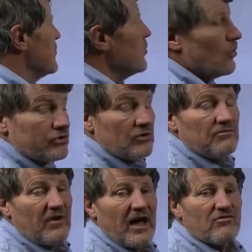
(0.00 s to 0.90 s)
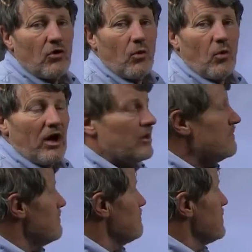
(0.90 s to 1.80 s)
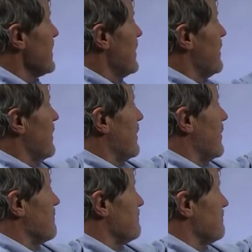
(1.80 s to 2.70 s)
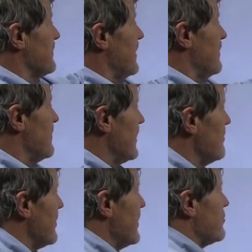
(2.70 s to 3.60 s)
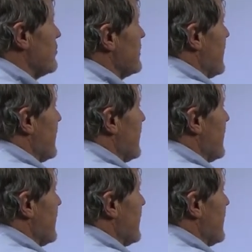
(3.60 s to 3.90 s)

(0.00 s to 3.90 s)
Minolta 501, and they later in